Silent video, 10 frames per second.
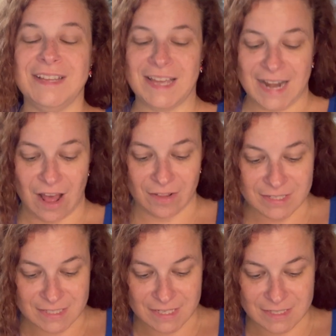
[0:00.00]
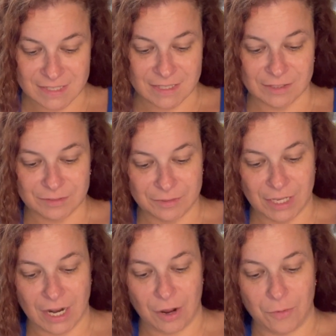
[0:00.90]
analysis, you
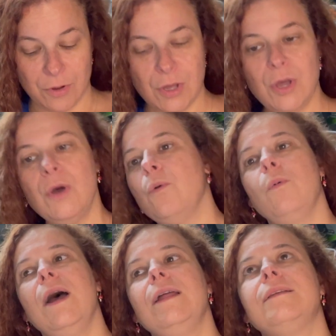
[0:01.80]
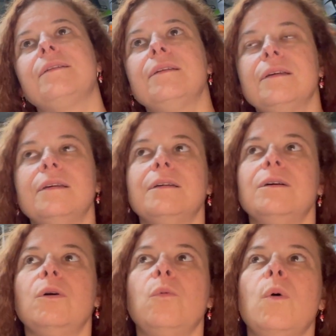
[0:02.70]
know, what
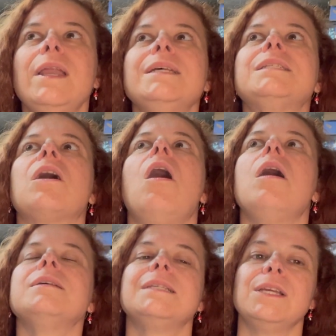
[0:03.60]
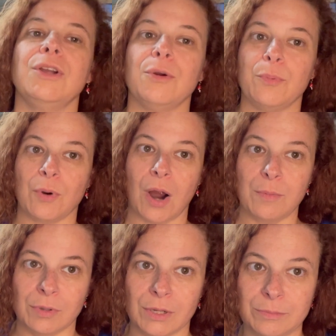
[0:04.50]
what is causing your
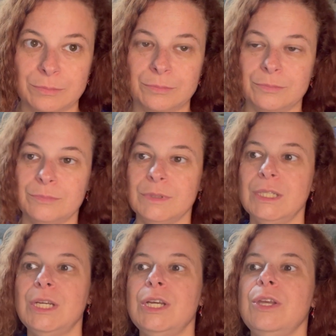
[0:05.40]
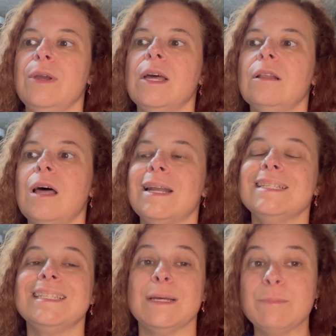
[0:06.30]
problem. You get a lot of
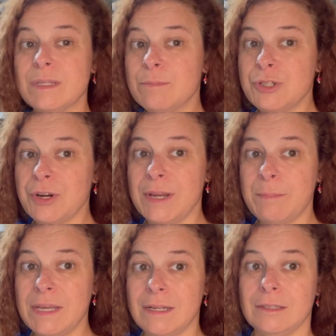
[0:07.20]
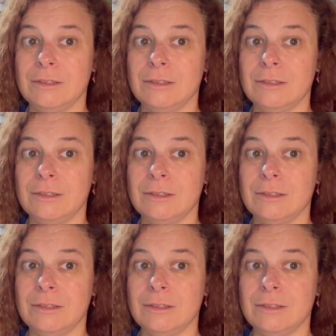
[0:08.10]
symptom treatment